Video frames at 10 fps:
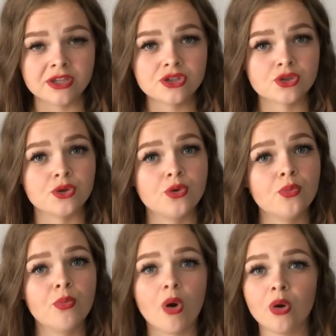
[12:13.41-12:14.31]
so you
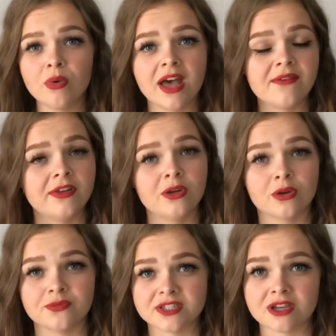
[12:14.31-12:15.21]
won't have a lot
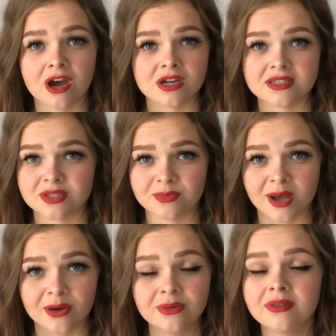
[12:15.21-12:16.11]
of scars as
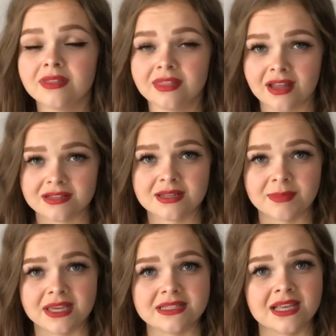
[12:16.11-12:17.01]
well. That's
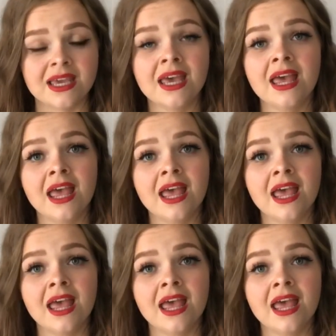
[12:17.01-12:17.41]
amazing.